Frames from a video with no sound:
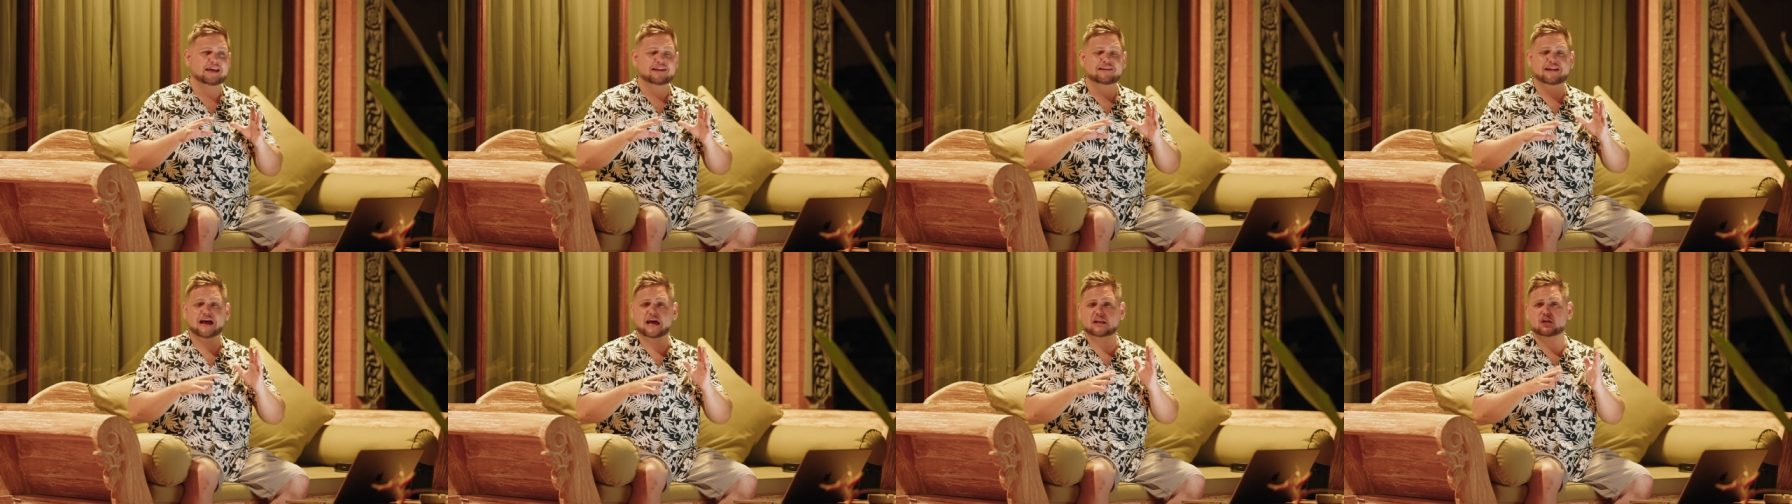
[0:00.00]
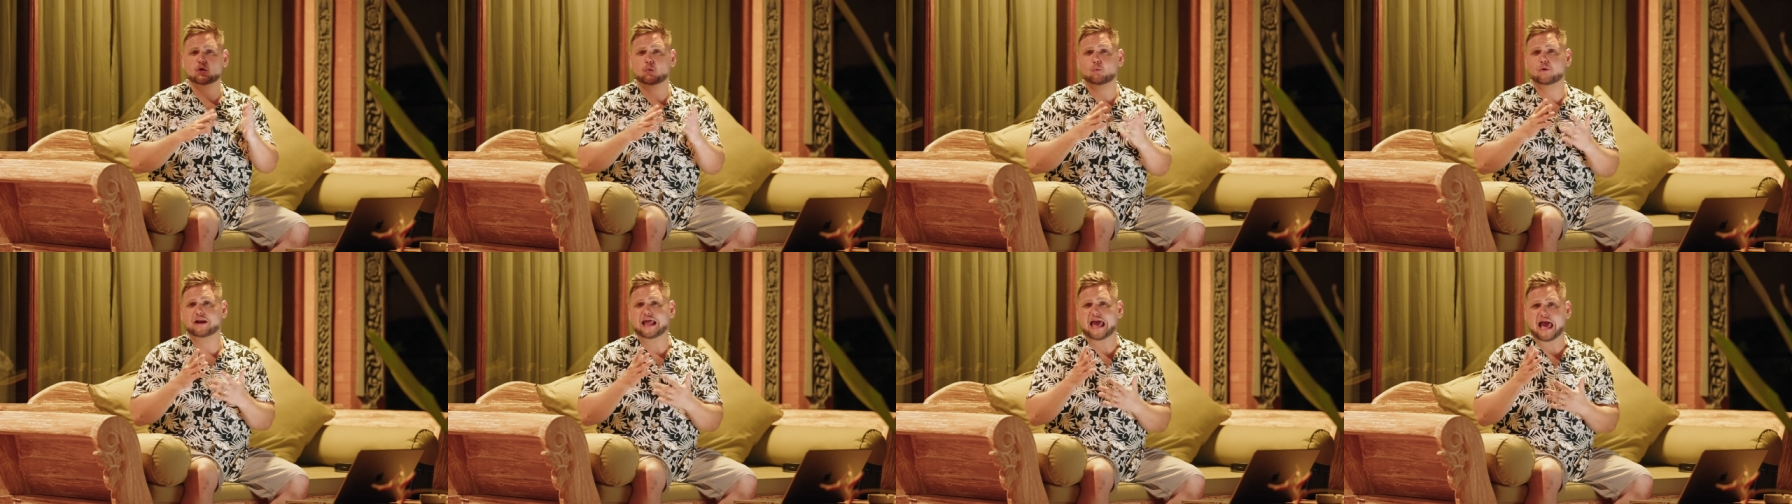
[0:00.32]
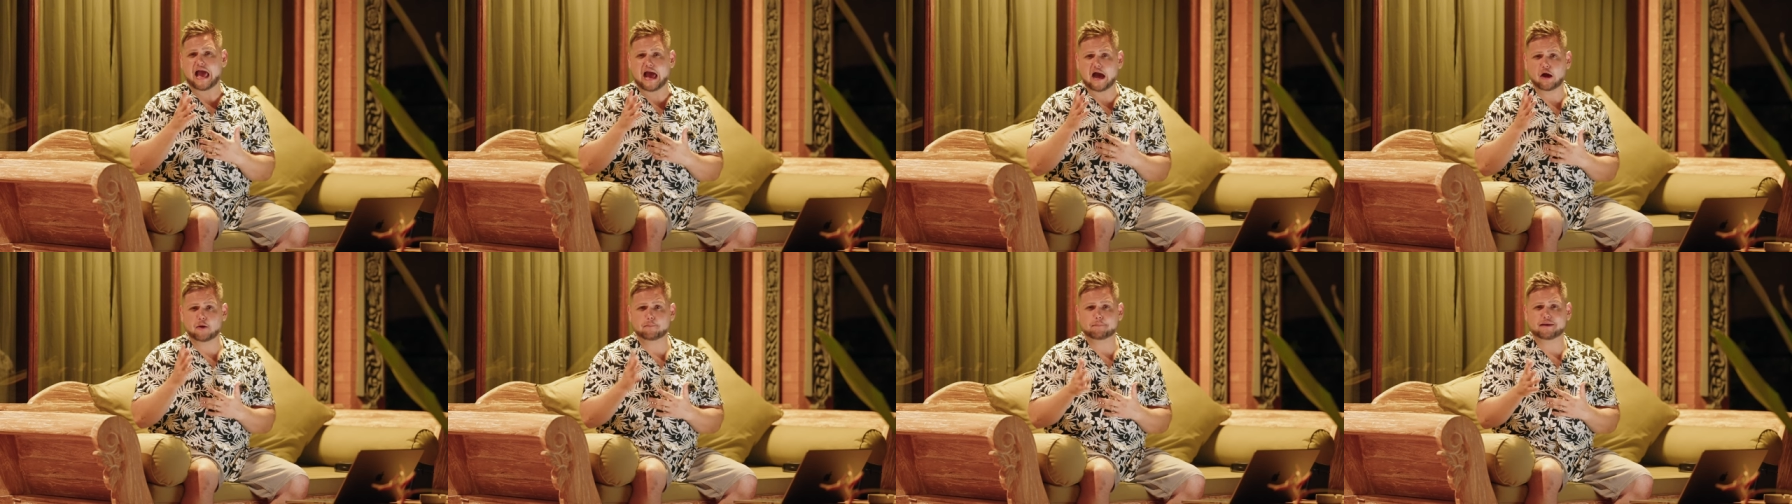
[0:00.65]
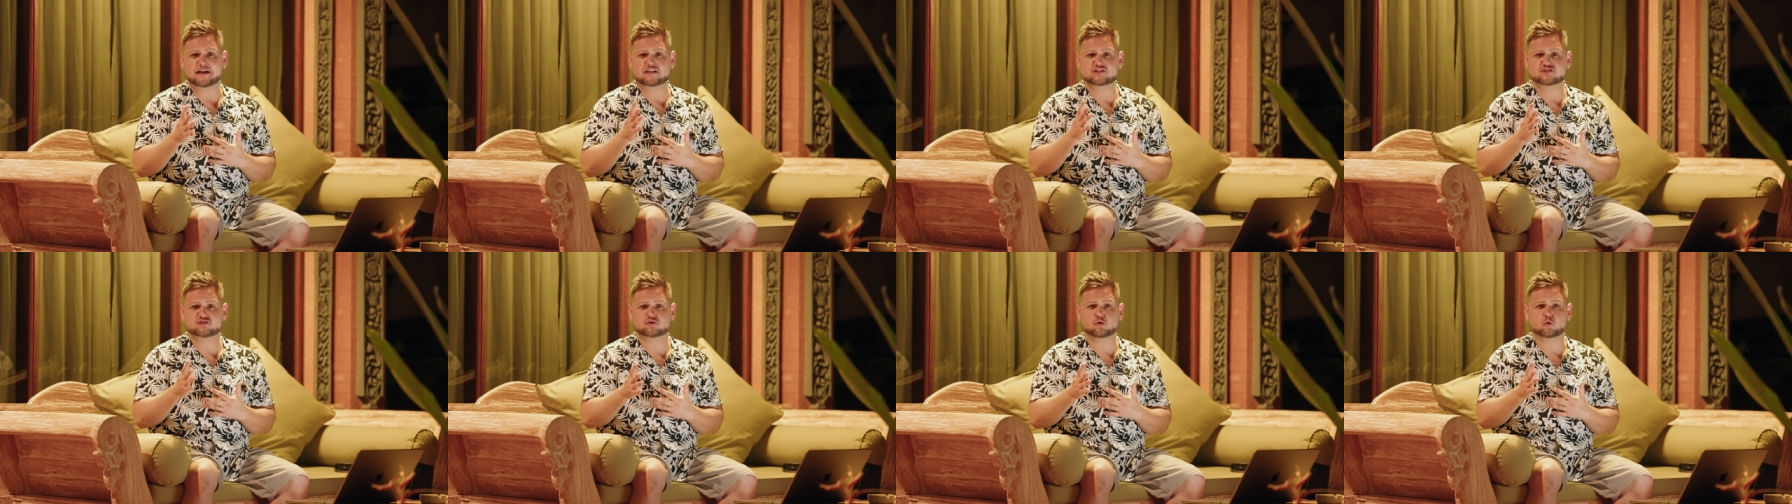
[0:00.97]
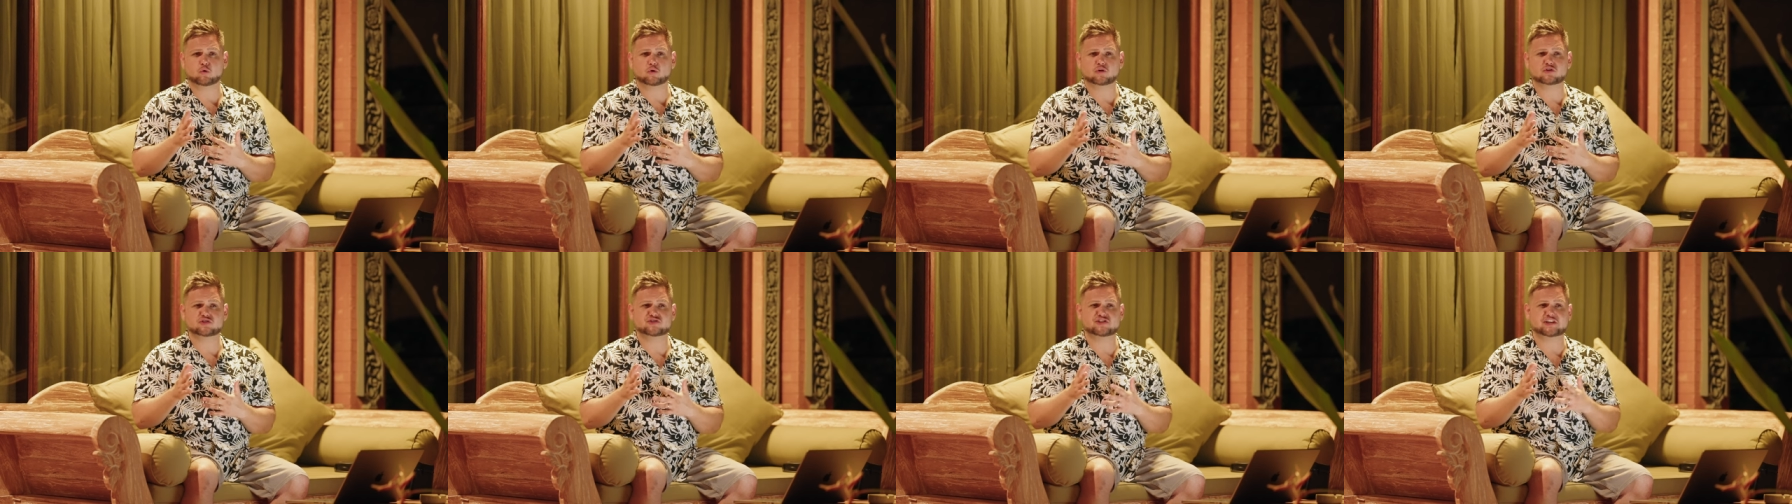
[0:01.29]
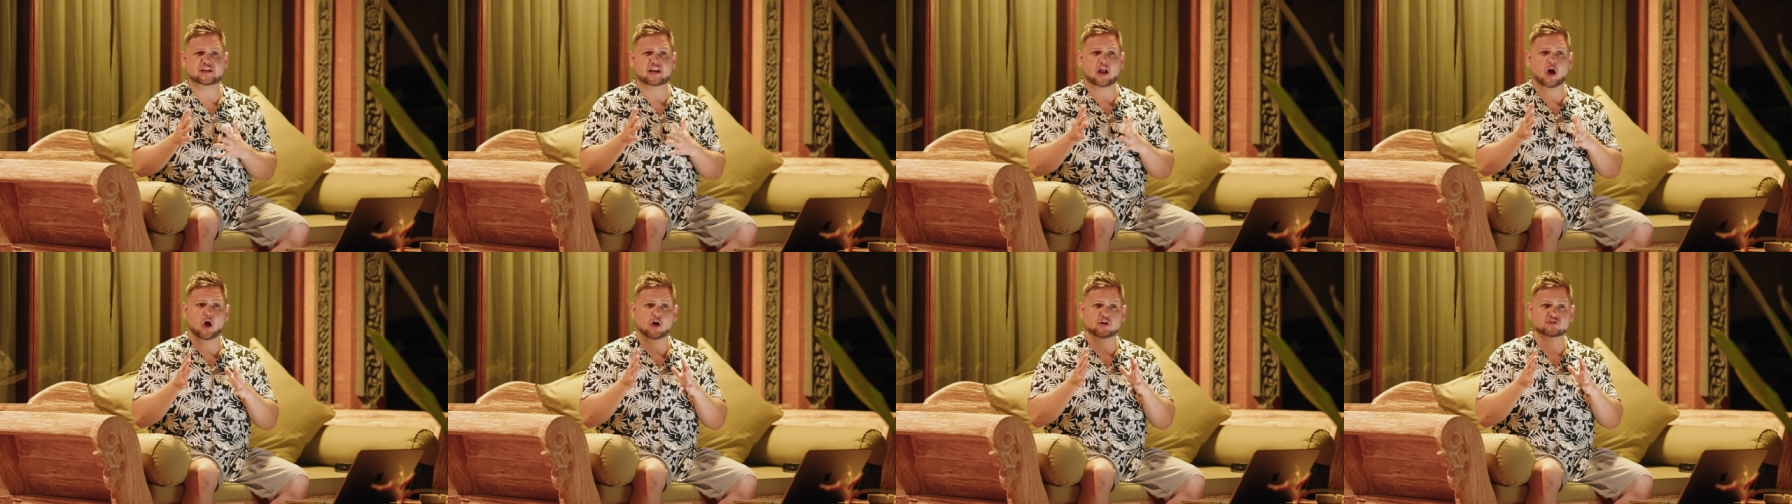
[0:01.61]
Now, I don't want to out my source,
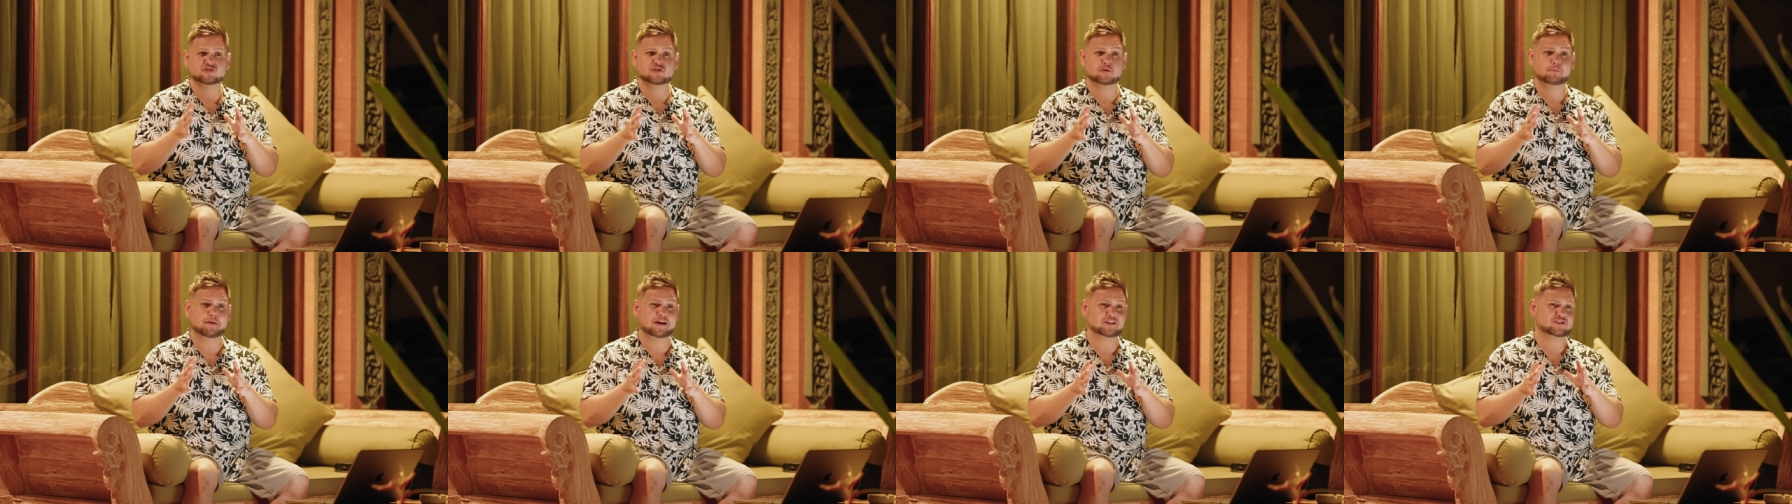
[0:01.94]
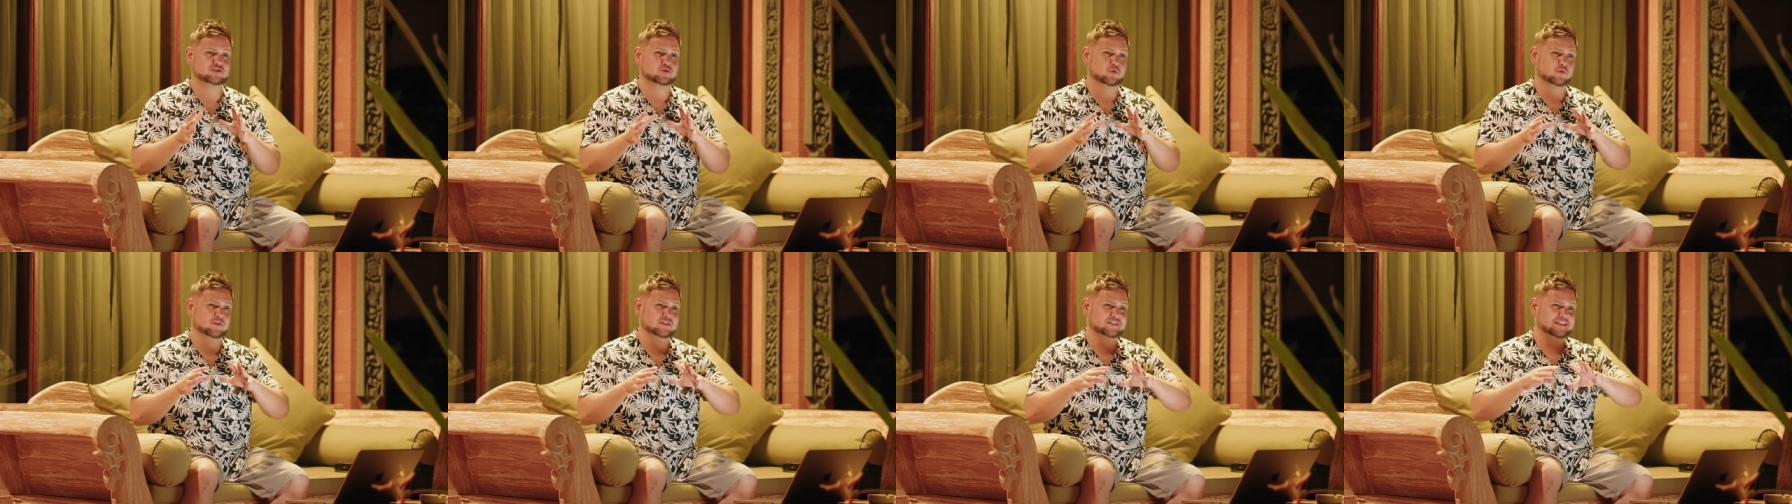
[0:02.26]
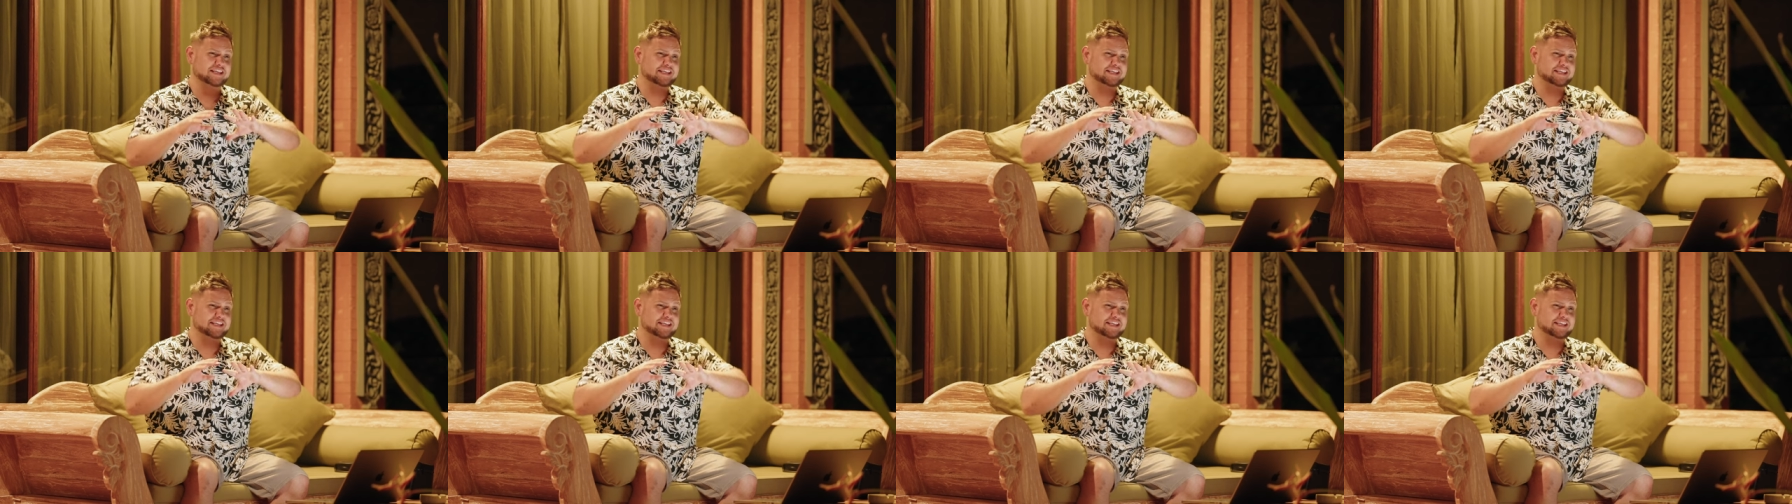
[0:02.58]
and also my source,